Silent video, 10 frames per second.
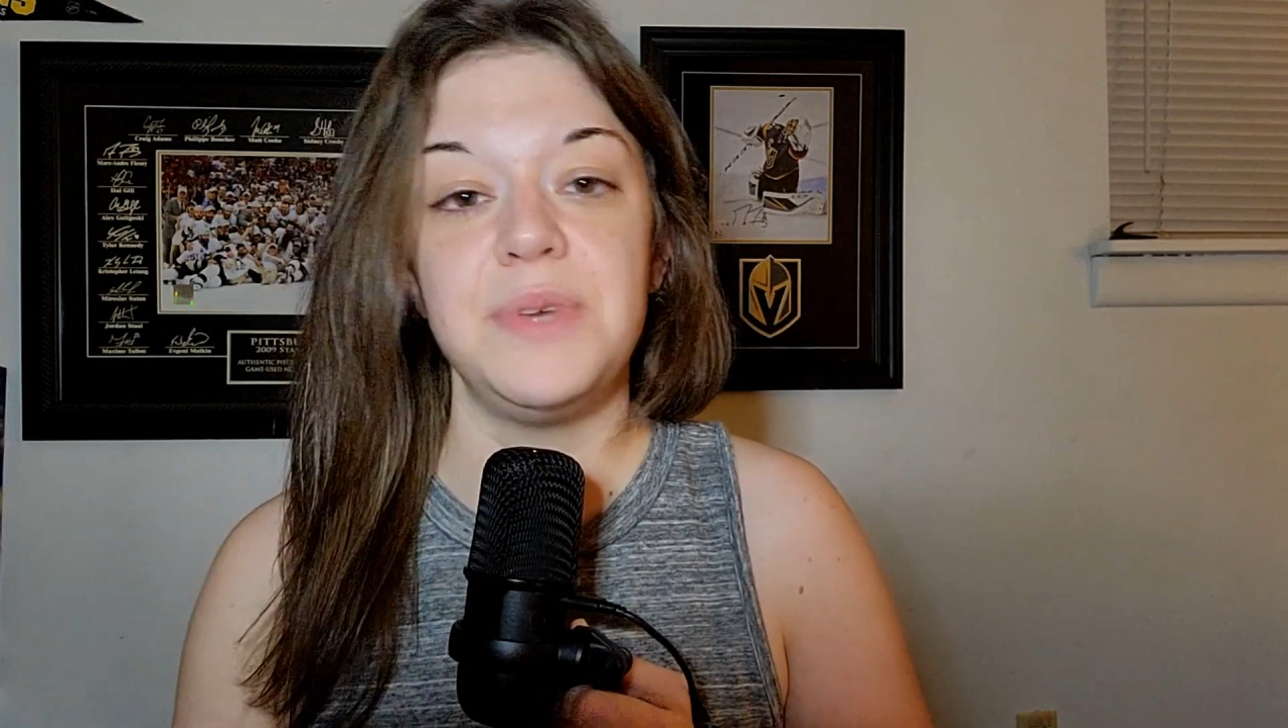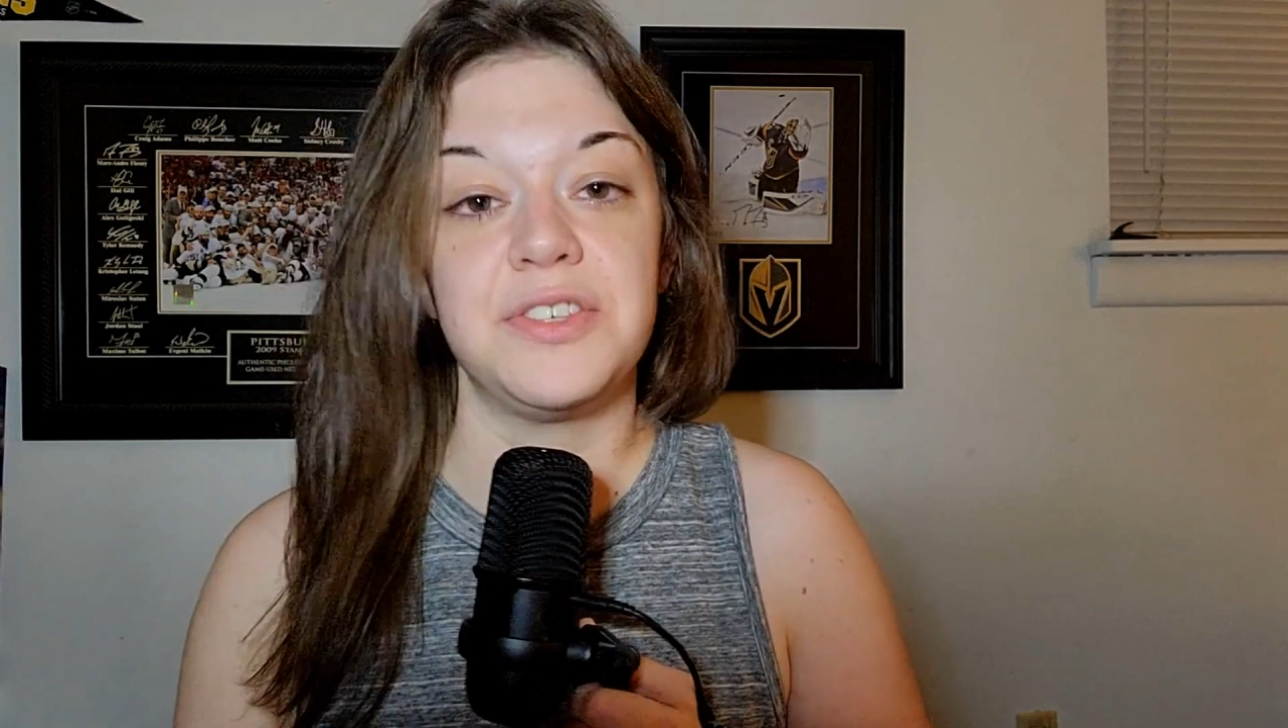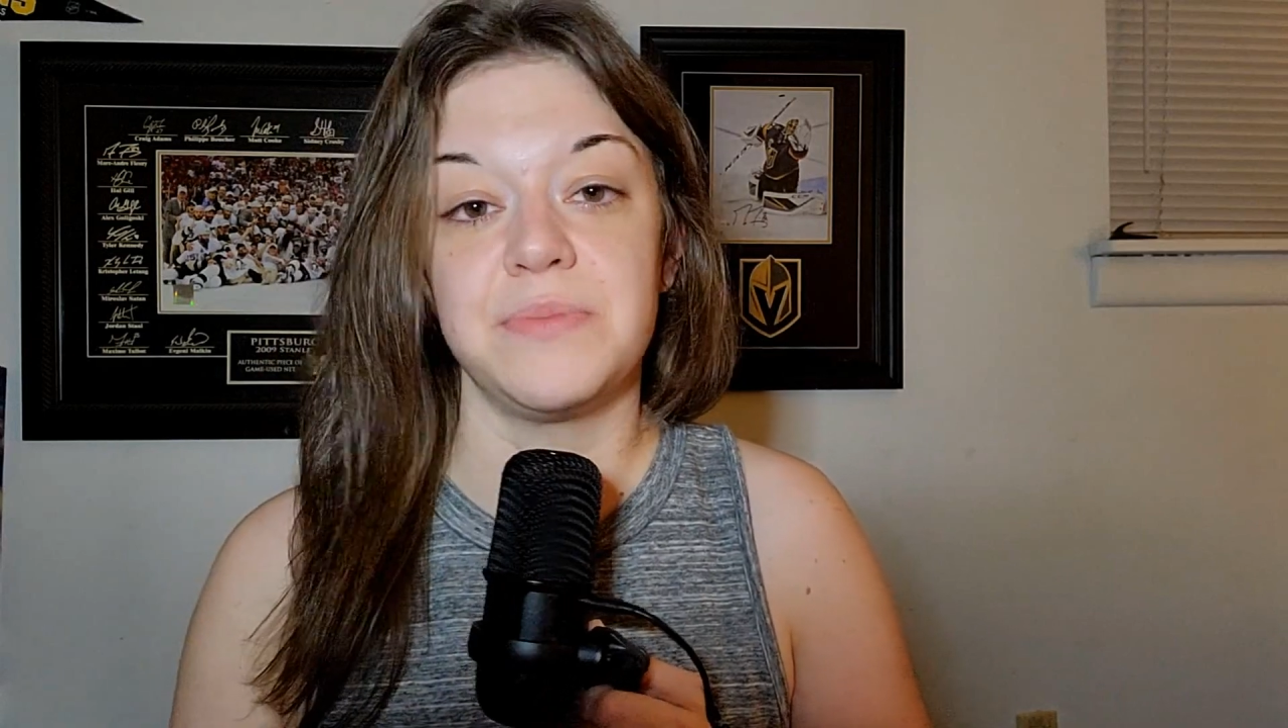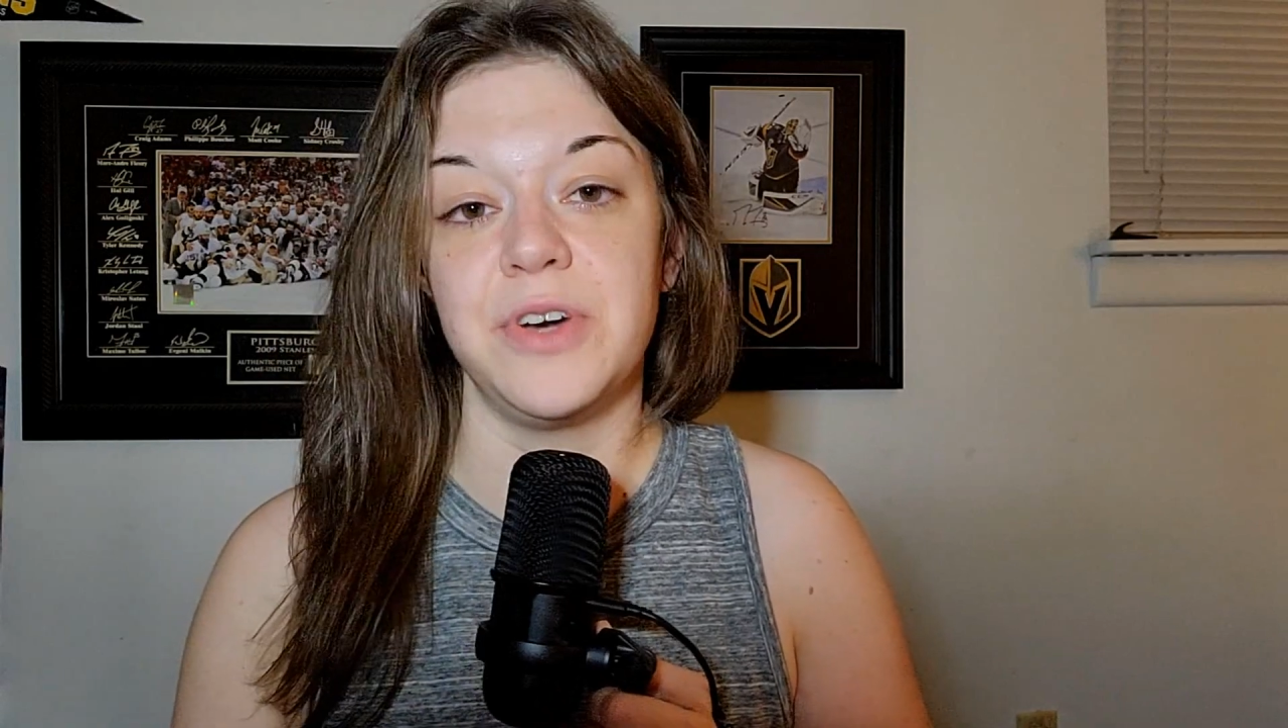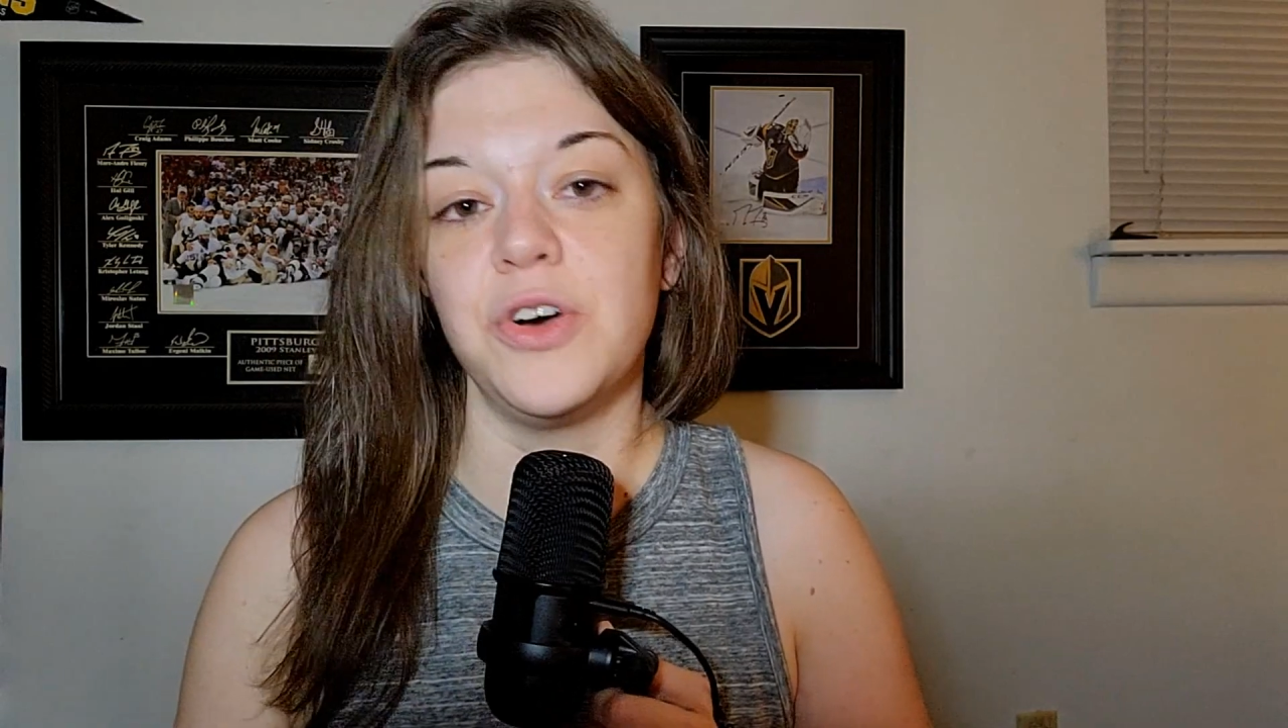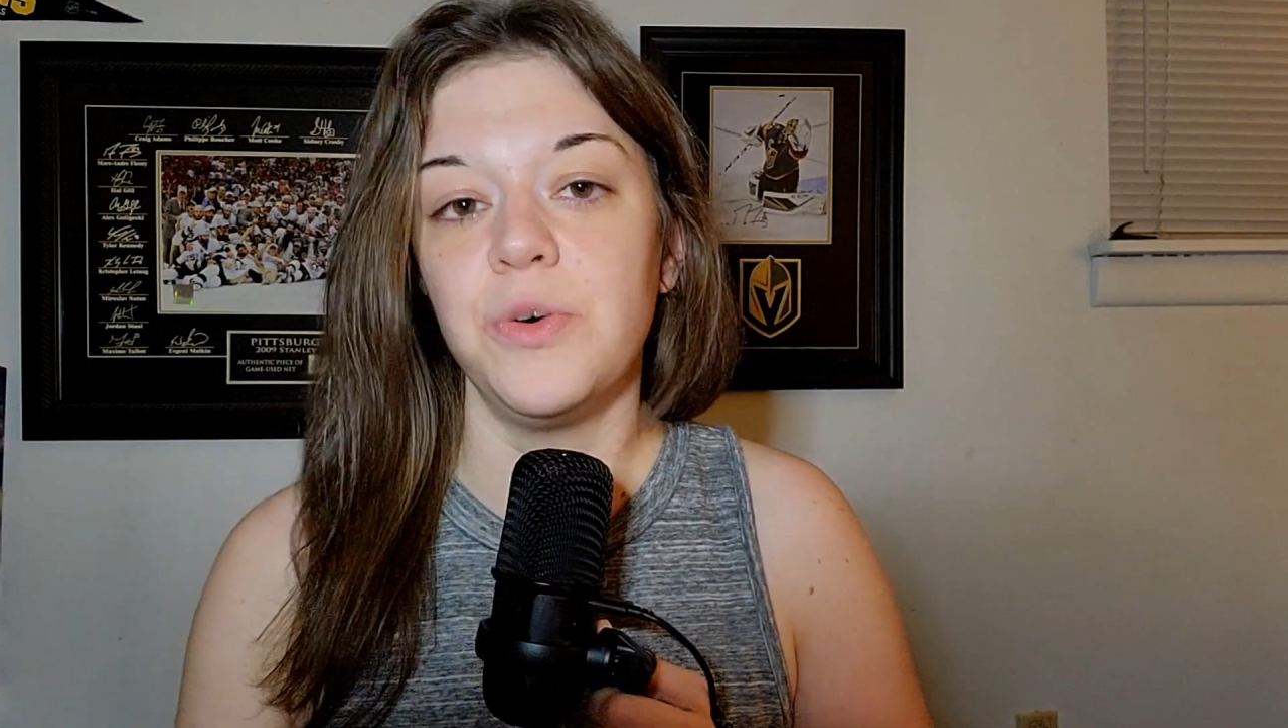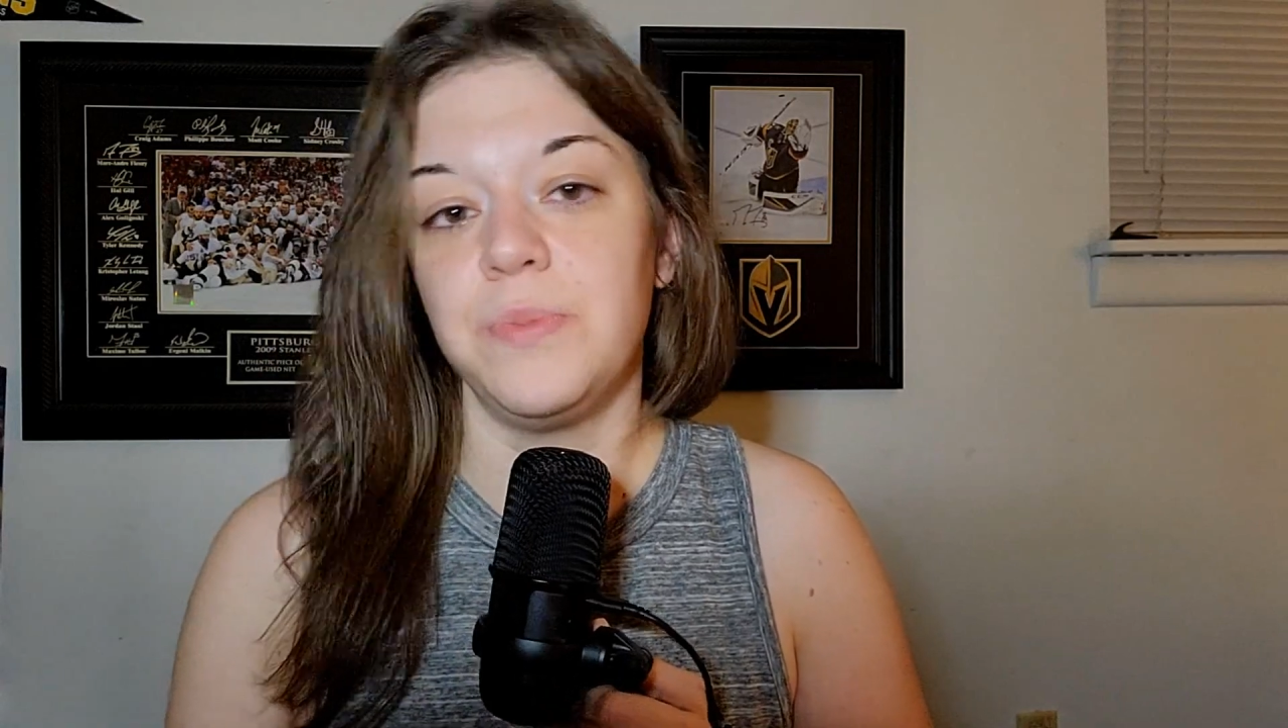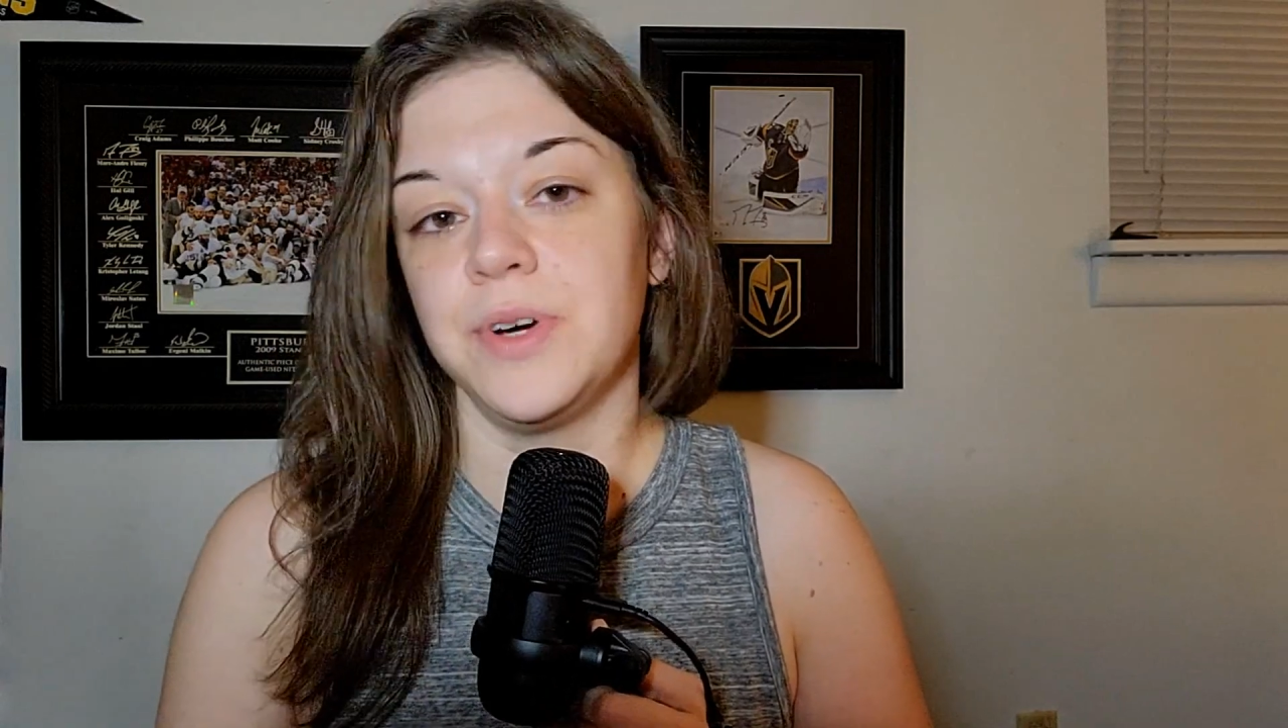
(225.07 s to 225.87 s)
me some hope